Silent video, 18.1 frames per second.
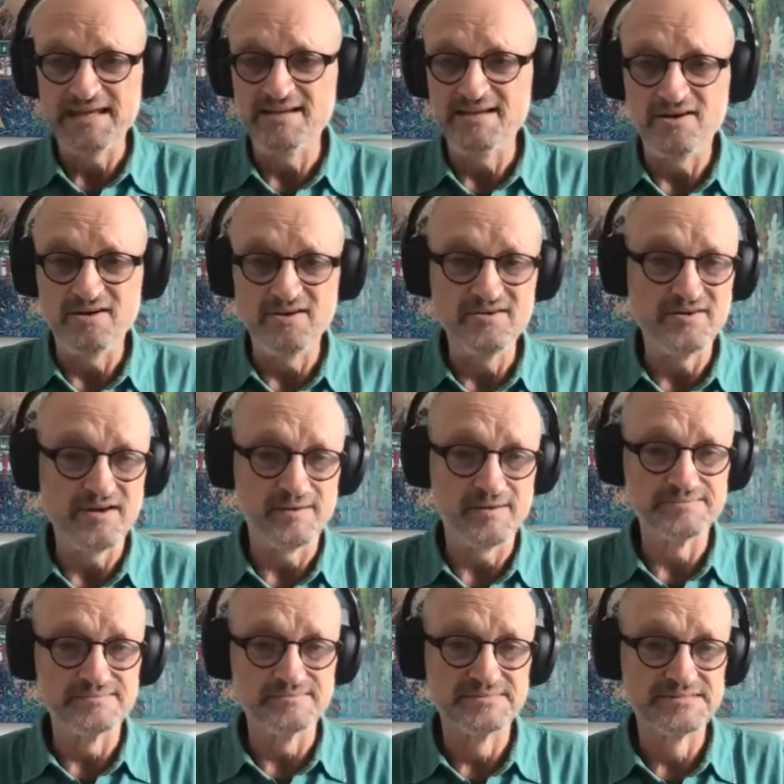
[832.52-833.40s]
you know,
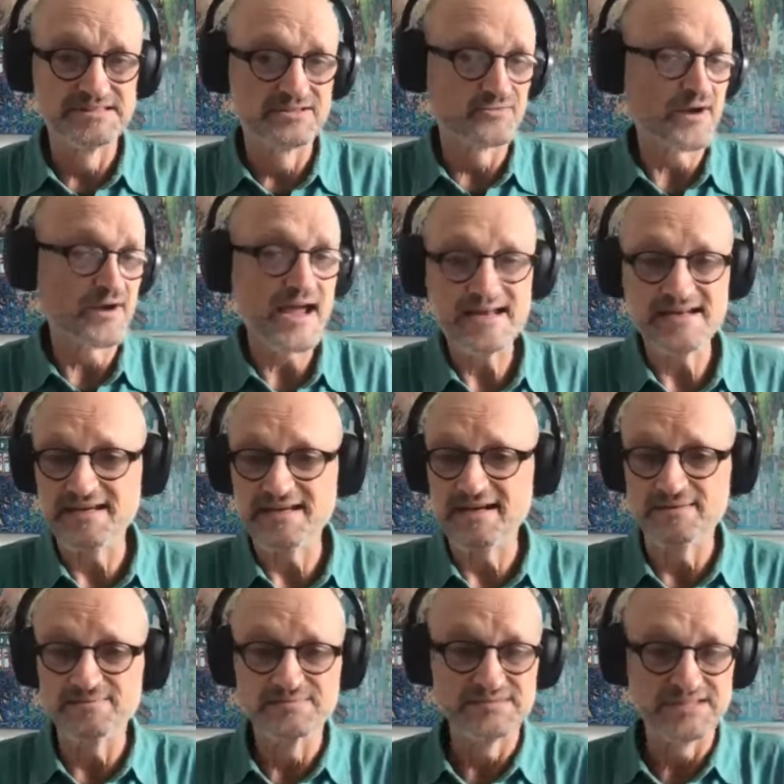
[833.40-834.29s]
I'm great
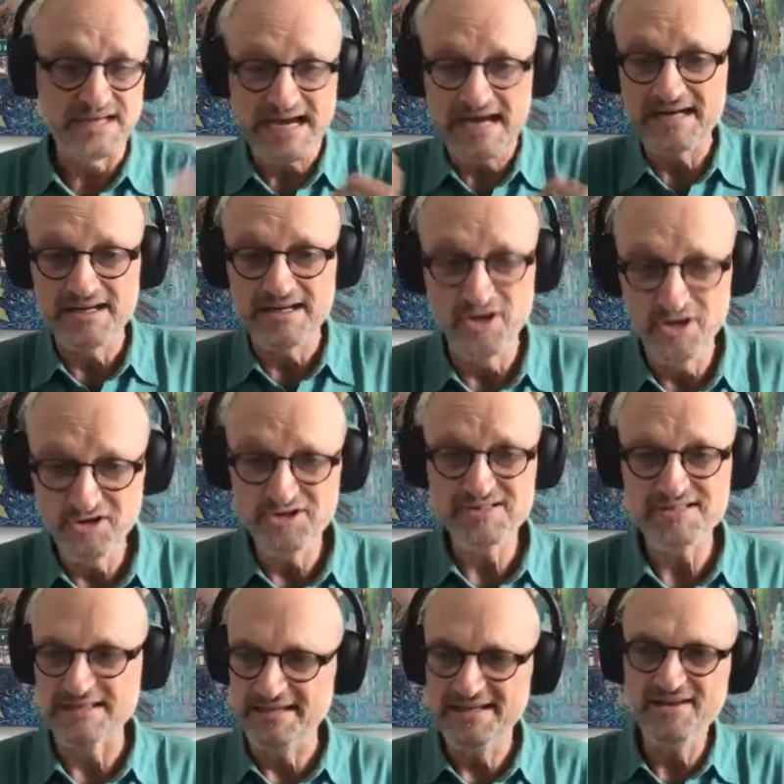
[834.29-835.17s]
and I'm
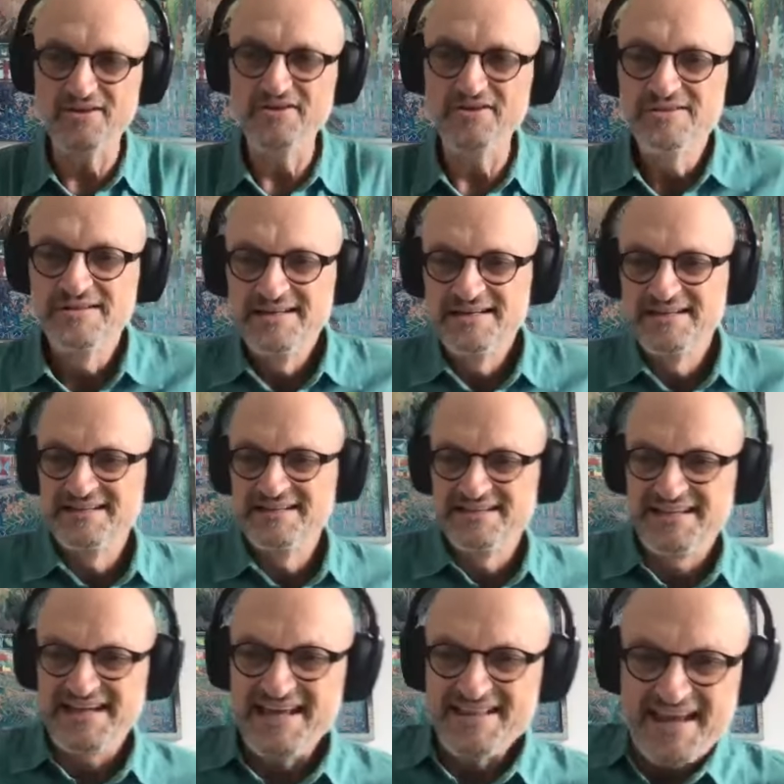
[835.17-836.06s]
hurt, you know,
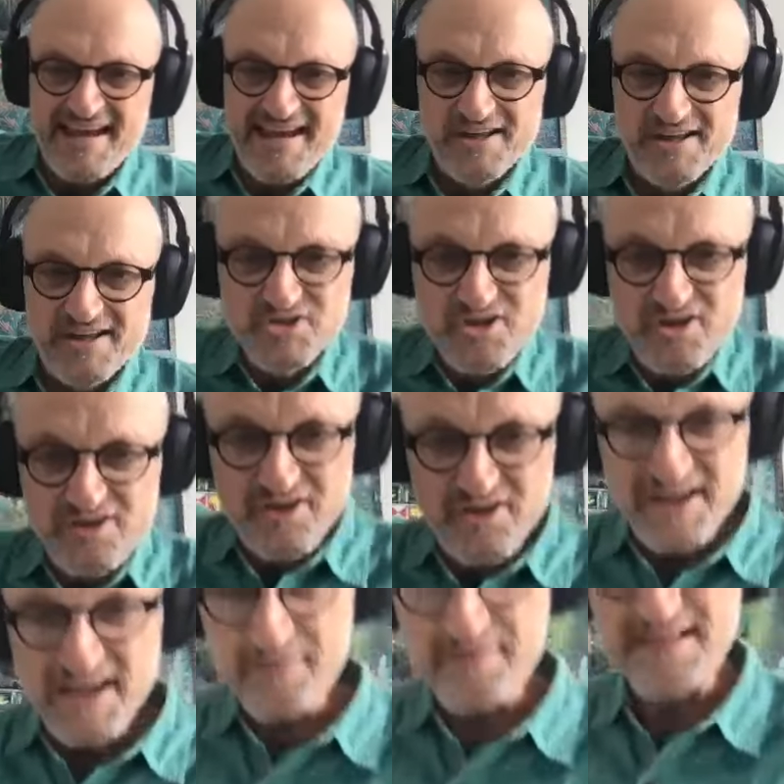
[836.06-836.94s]
how the hell should I
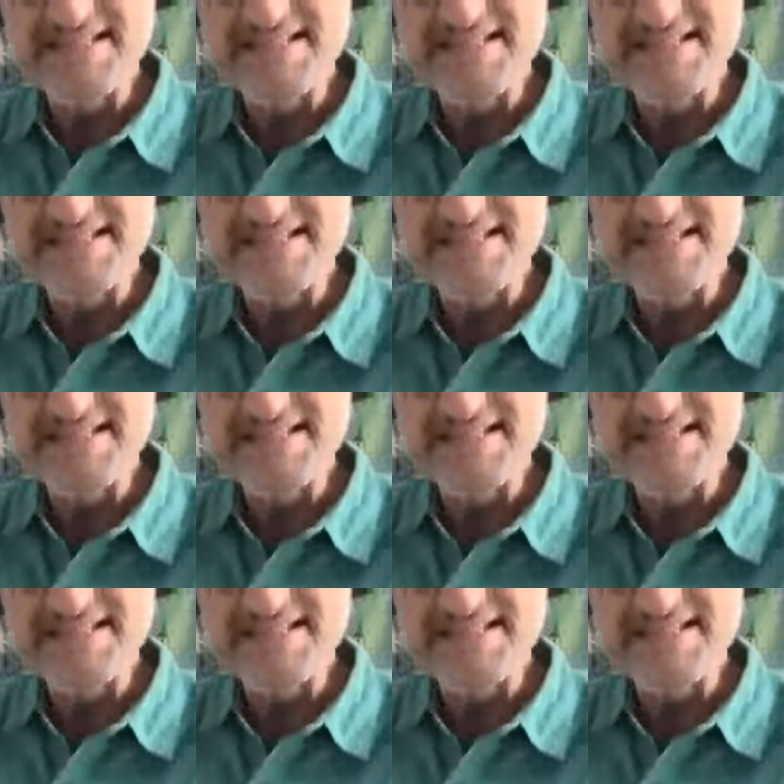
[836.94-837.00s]
know how